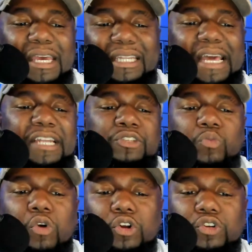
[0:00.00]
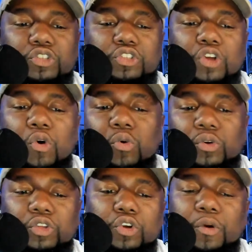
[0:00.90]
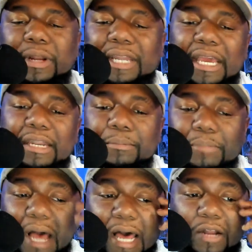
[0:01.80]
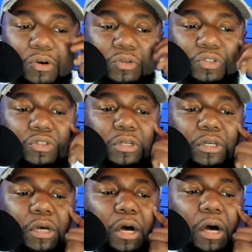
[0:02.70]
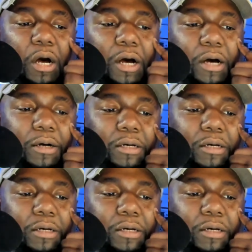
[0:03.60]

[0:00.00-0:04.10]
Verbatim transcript: that its workers don't urinate in bottles. Uh,